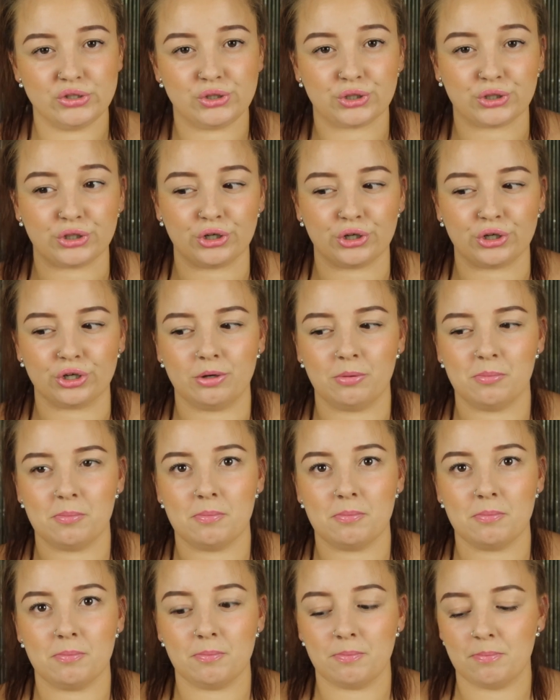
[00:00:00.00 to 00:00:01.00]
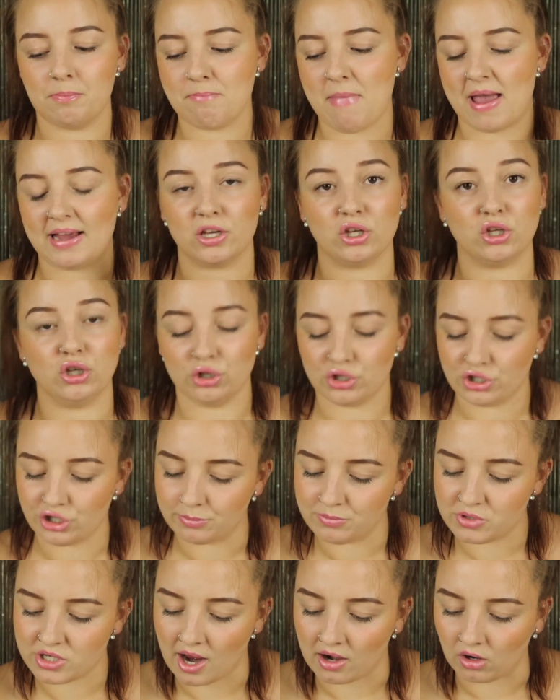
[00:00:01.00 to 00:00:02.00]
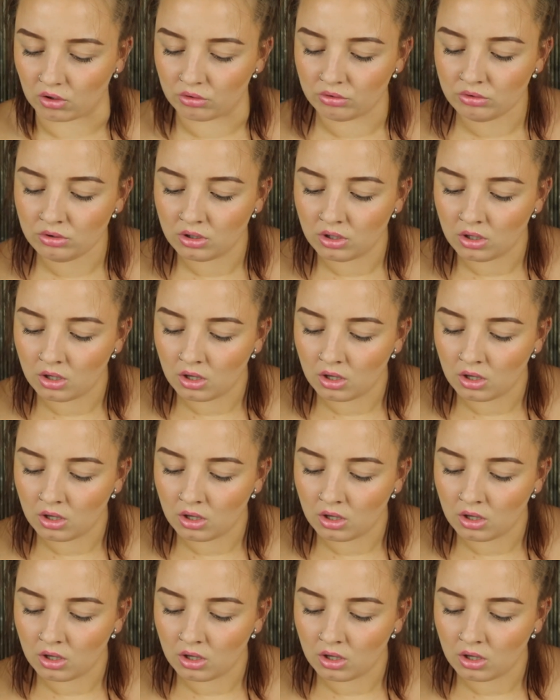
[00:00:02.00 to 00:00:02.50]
to make a YouTube channel.